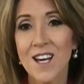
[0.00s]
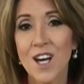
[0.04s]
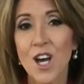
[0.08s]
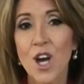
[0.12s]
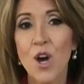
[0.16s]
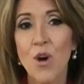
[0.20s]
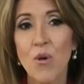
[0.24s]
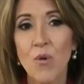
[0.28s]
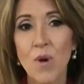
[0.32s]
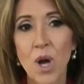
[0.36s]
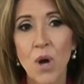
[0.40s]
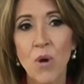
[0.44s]

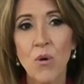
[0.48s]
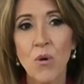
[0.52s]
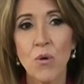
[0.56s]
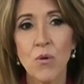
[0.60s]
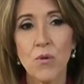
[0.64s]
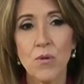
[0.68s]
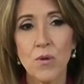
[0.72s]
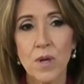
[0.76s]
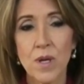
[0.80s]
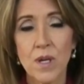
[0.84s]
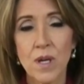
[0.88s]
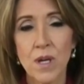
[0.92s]
Well,
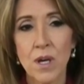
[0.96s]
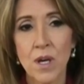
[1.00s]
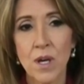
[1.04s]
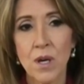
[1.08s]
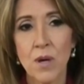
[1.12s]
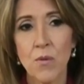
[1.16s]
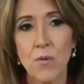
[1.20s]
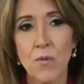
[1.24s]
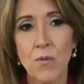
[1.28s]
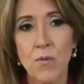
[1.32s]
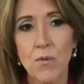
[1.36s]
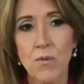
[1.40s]

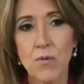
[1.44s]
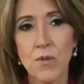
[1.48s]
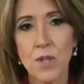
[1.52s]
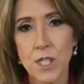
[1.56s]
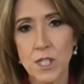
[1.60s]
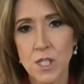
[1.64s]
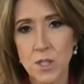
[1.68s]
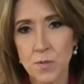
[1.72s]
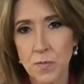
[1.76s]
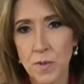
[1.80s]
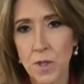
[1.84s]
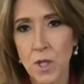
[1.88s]
the
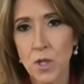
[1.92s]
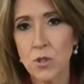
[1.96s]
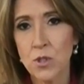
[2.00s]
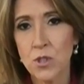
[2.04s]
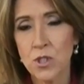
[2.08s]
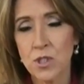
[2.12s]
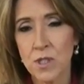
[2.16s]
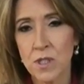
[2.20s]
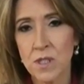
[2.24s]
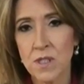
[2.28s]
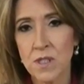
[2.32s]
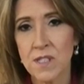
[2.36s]

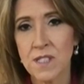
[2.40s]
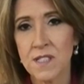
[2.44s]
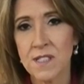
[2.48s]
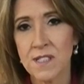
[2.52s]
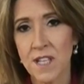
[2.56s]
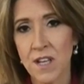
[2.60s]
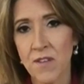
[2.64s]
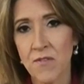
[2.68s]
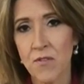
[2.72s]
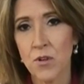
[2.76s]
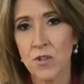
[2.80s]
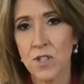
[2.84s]
explosion
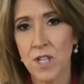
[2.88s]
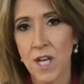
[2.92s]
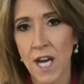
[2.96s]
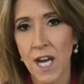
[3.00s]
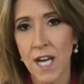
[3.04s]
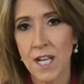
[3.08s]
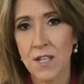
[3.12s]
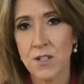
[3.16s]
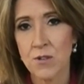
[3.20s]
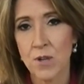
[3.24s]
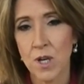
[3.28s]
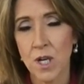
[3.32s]
severed the
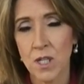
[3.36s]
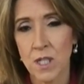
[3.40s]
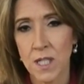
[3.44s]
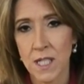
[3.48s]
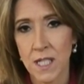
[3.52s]
hydraulic